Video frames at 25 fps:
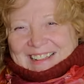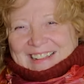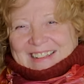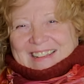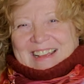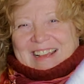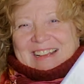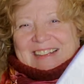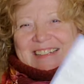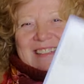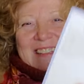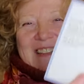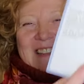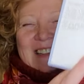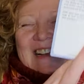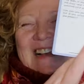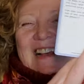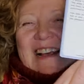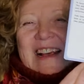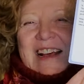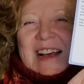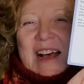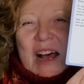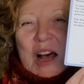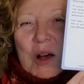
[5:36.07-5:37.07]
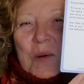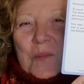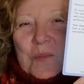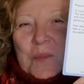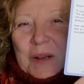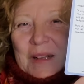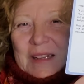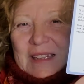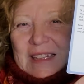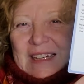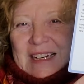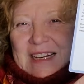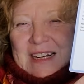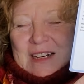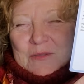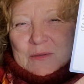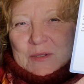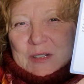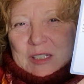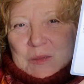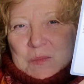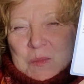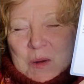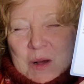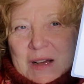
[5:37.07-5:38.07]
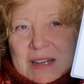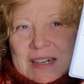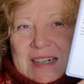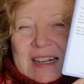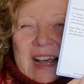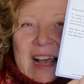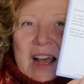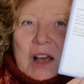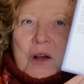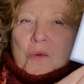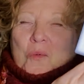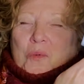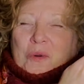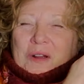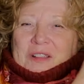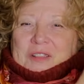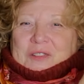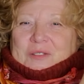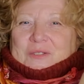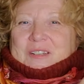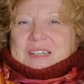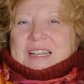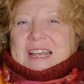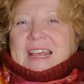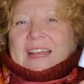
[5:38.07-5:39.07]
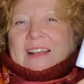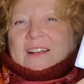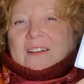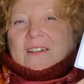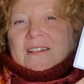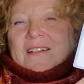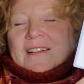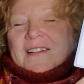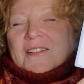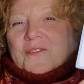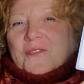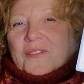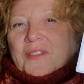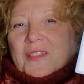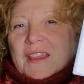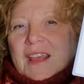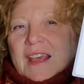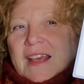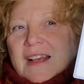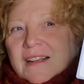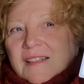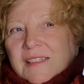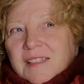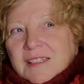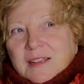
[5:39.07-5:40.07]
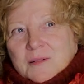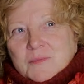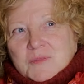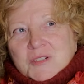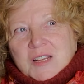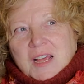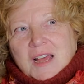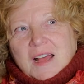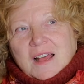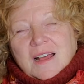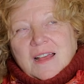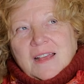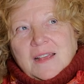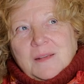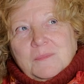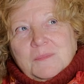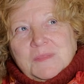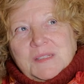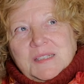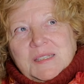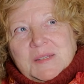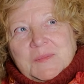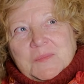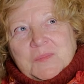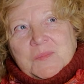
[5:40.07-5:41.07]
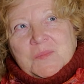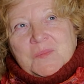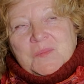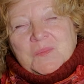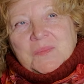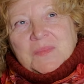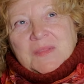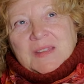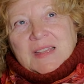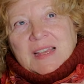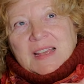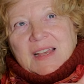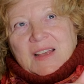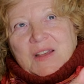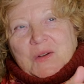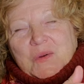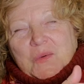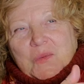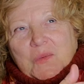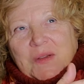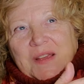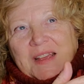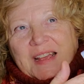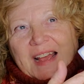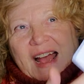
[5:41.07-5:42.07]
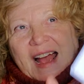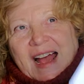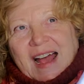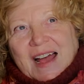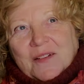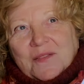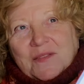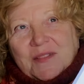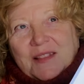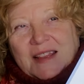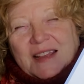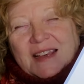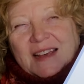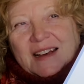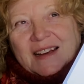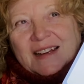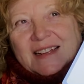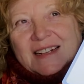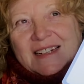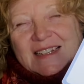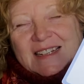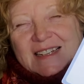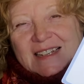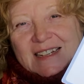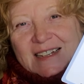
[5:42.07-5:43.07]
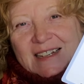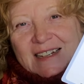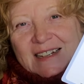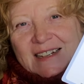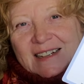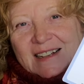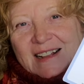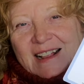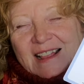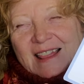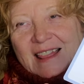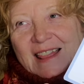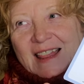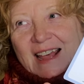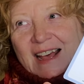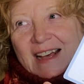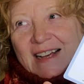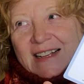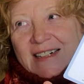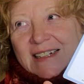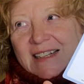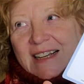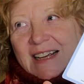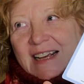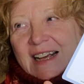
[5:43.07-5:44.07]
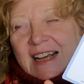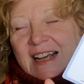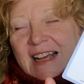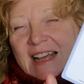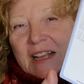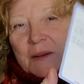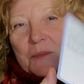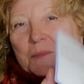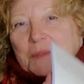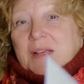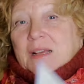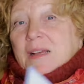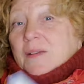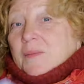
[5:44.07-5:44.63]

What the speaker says: yes, ability to respond. When you take on new things, sometimes we have the idea that it